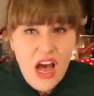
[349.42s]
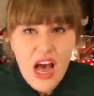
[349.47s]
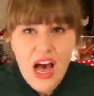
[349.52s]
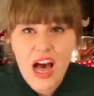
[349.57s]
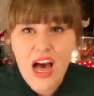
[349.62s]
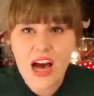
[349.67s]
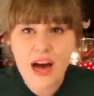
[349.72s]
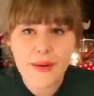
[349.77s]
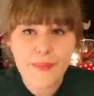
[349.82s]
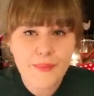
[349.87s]

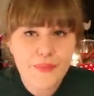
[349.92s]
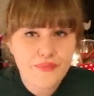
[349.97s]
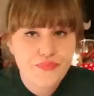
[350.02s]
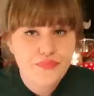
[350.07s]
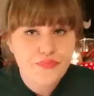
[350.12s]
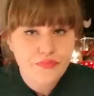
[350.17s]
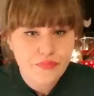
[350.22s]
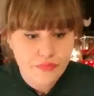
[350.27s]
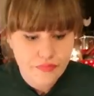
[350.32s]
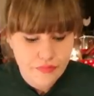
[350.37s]

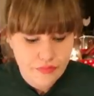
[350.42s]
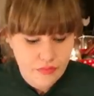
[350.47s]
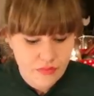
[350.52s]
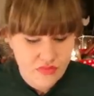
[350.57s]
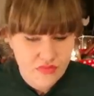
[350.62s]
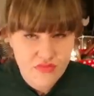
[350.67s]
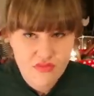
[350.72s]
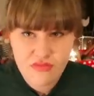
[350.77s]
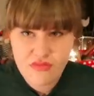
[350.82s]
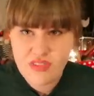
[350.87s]
Um,
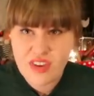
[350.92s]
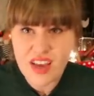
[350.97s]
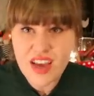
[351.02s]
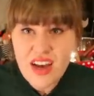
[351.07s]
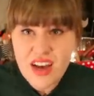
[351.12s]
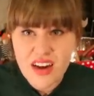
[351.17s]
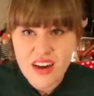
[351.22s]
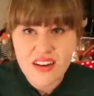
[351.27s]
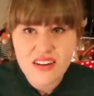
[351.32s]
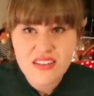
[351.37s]

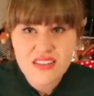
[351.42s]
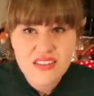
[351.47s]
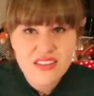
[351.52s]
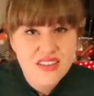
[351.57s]
yeah,